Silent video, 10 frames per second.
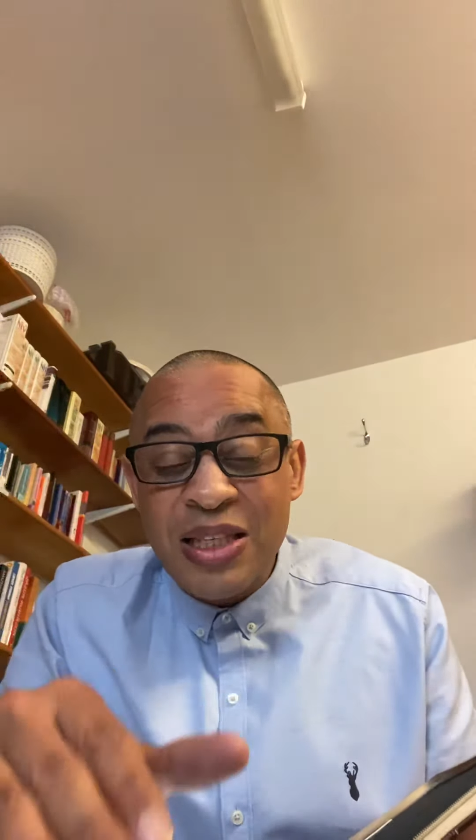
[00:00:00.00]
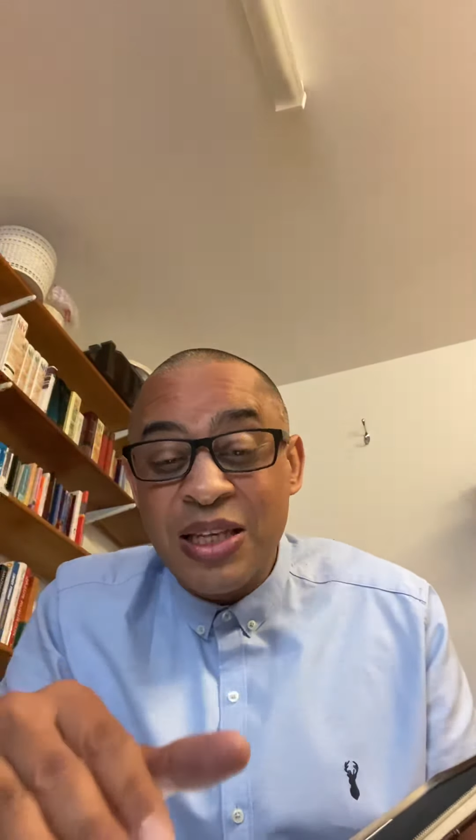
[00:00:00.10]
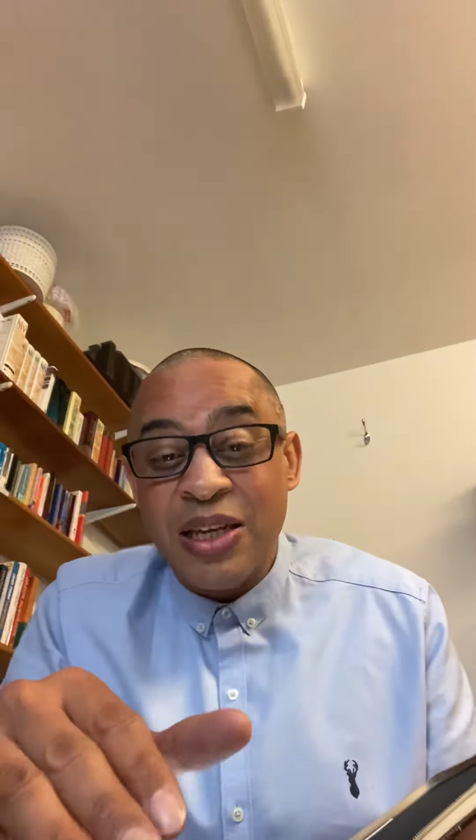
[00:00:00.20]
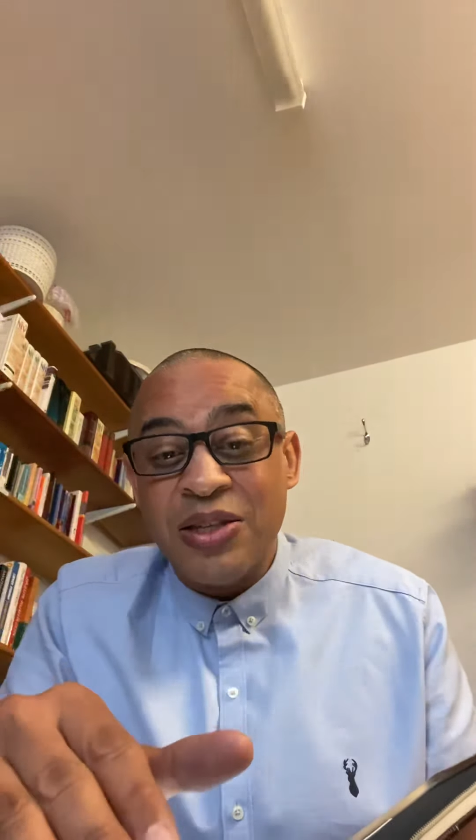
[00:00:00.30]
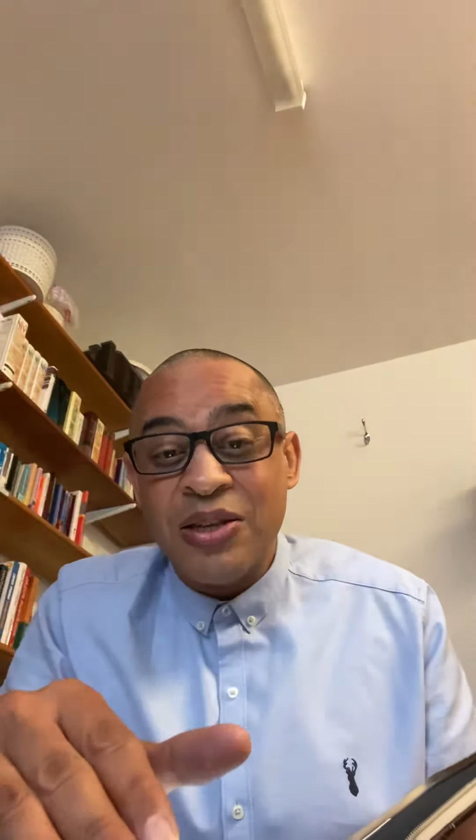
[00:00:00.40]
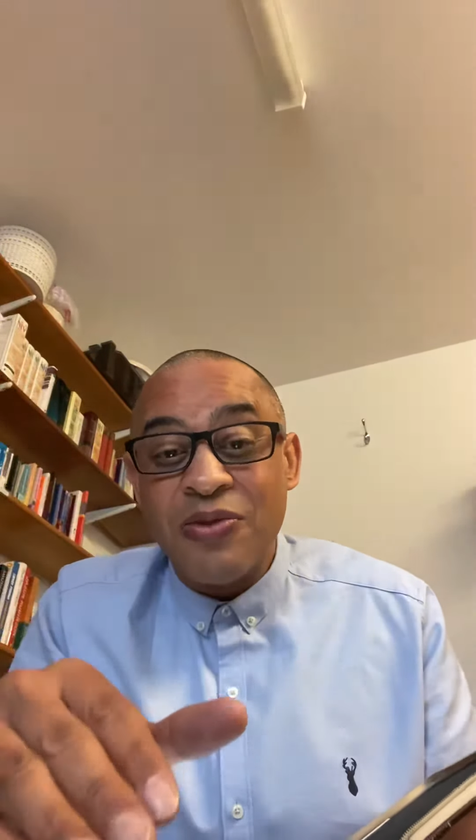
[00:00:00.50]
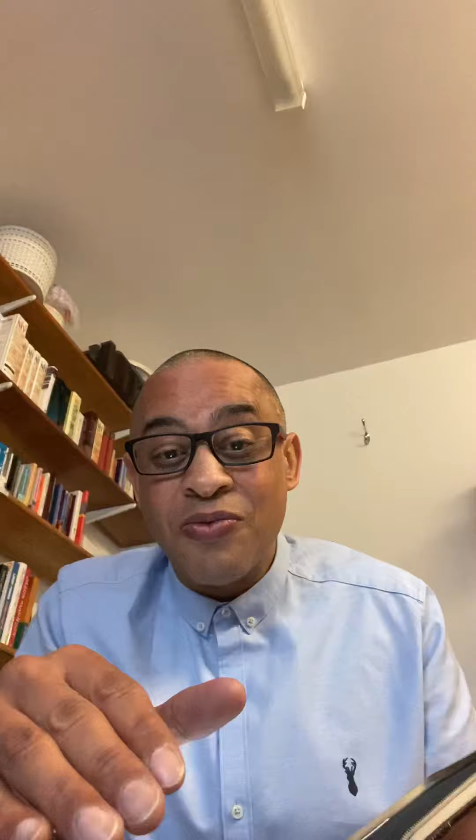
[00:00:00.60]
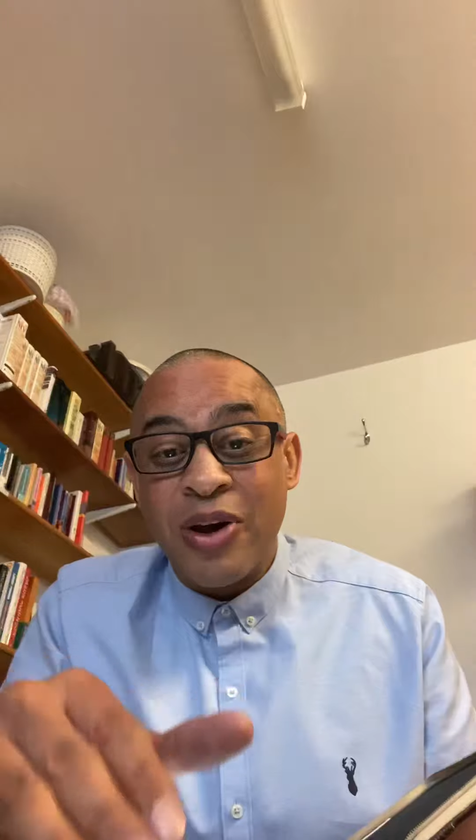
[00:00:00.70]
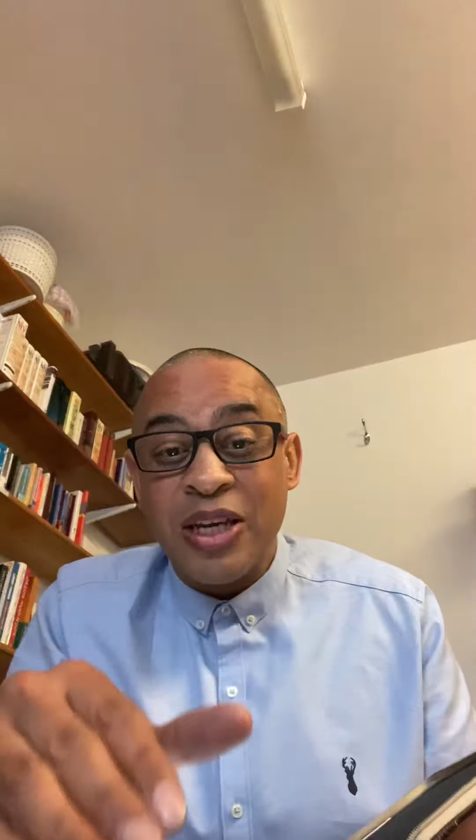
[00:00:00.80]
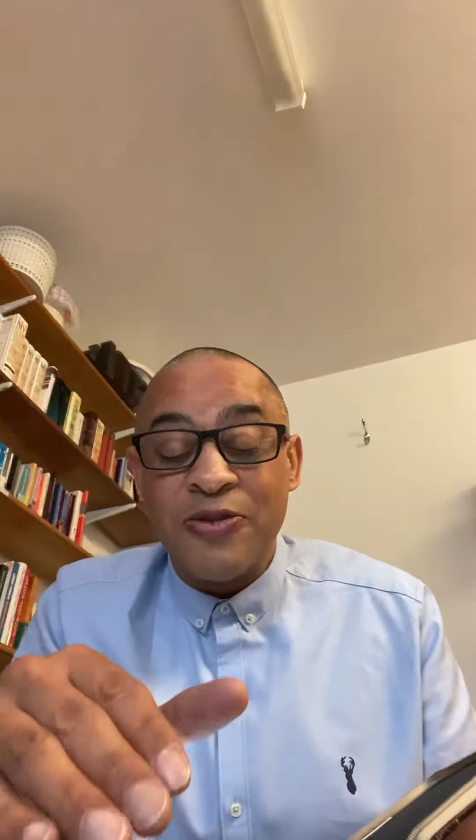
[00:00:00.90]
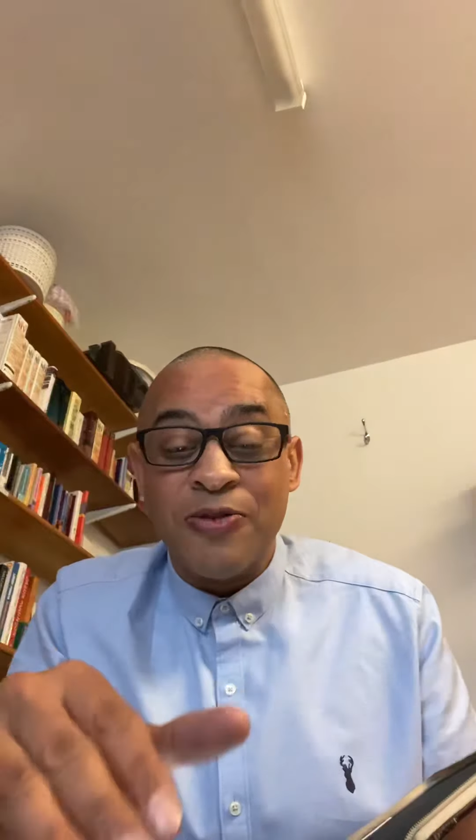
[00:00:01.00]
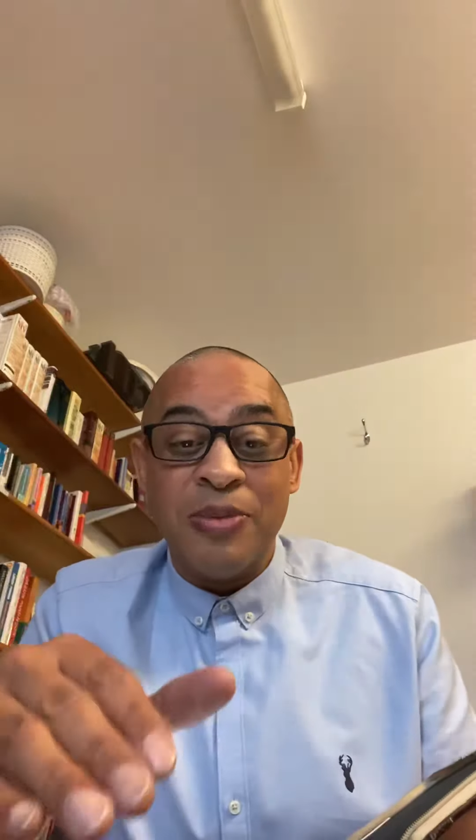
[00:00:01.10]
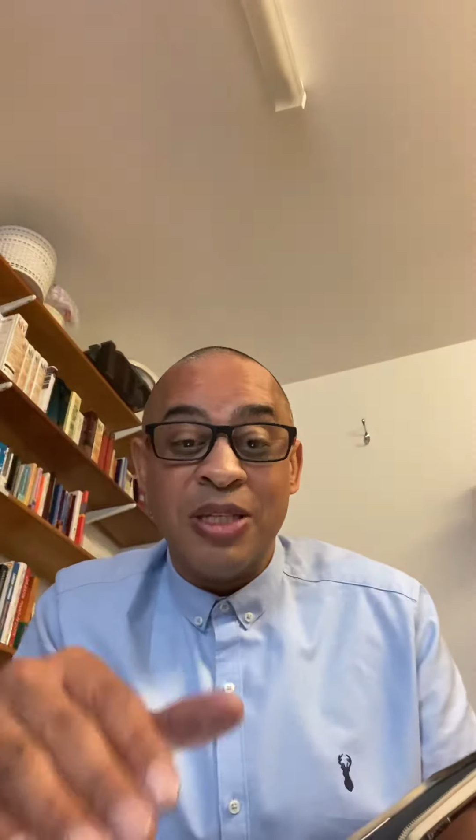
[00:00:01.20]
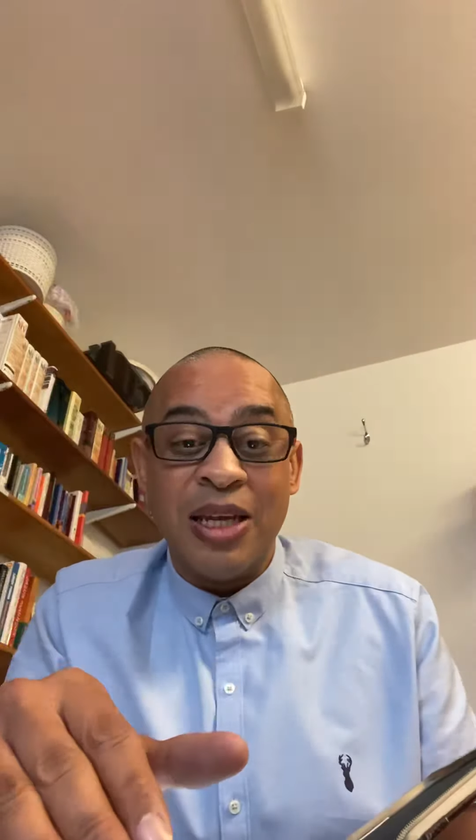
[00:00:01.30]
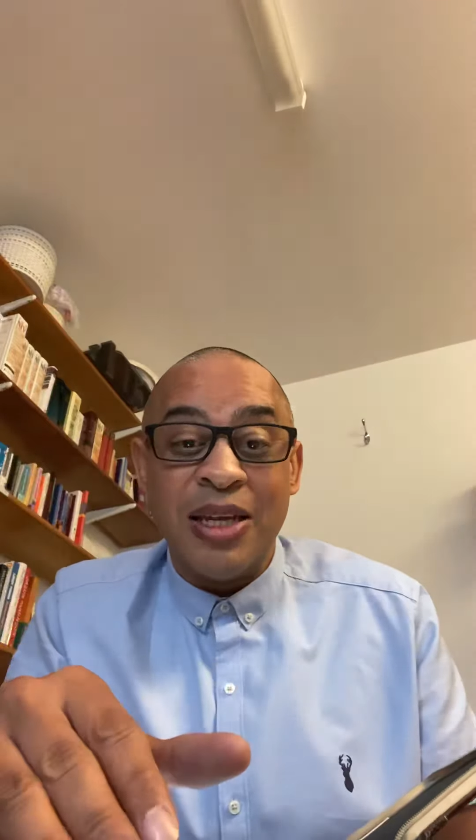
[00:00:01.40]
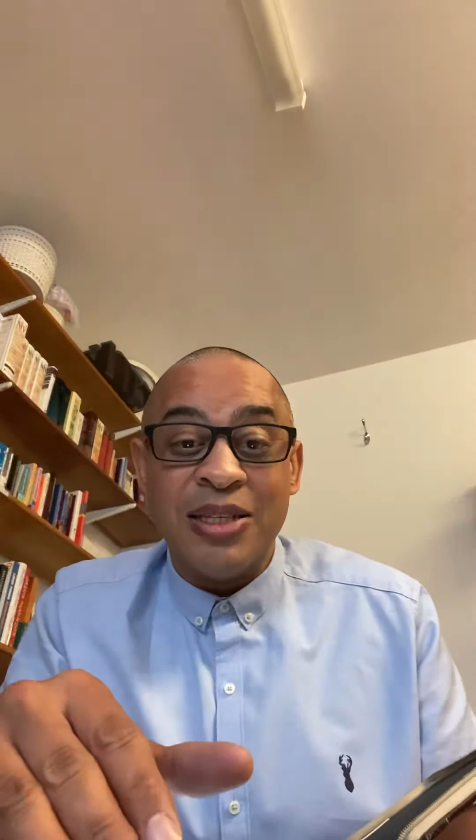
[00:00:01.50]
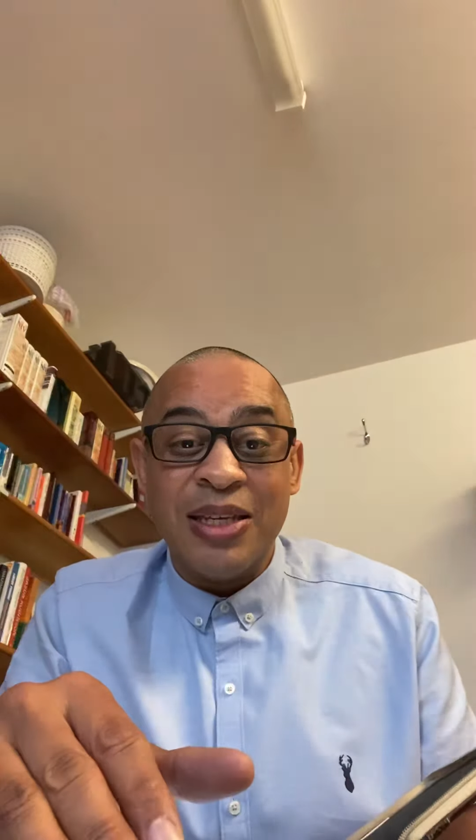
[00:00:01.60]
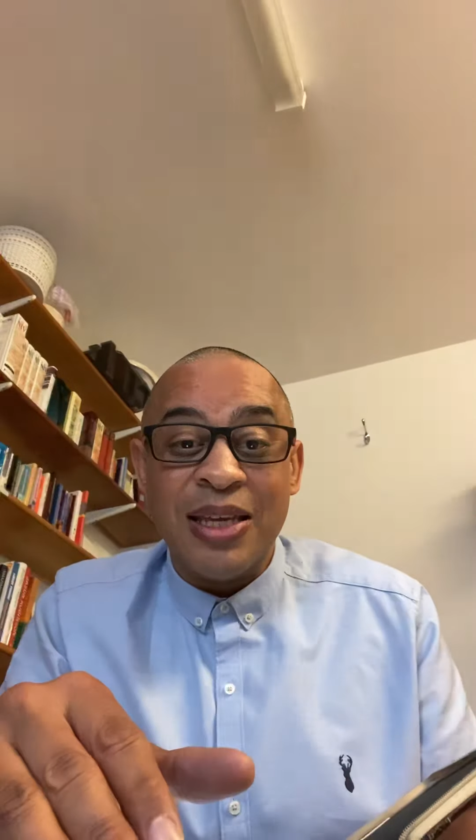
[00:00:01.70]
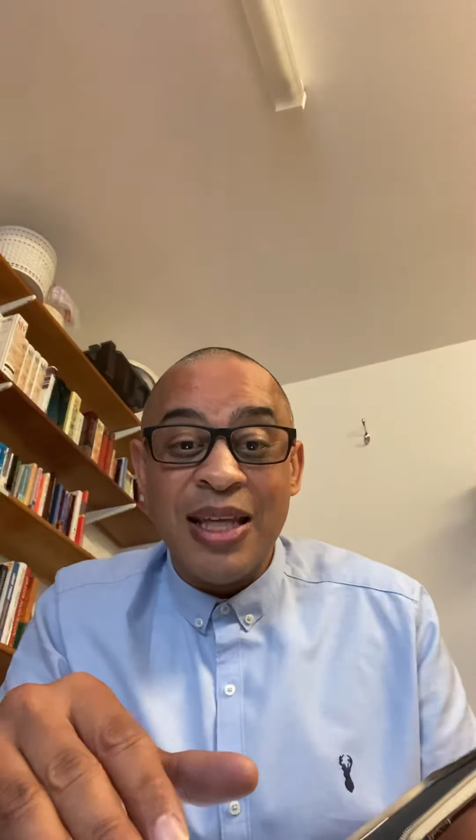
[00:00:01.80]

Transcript: did rise from the dead,